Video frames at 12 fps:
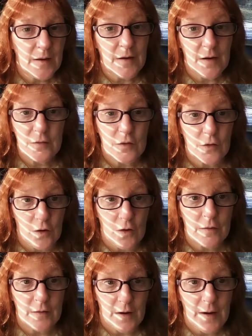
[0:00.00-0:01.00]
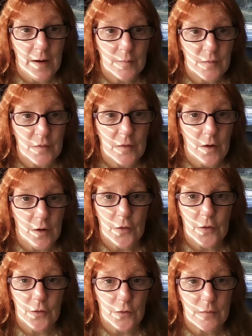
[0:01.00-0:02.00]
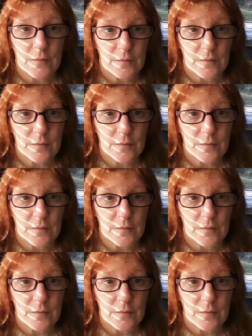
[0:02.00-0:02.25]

takes a long time to garner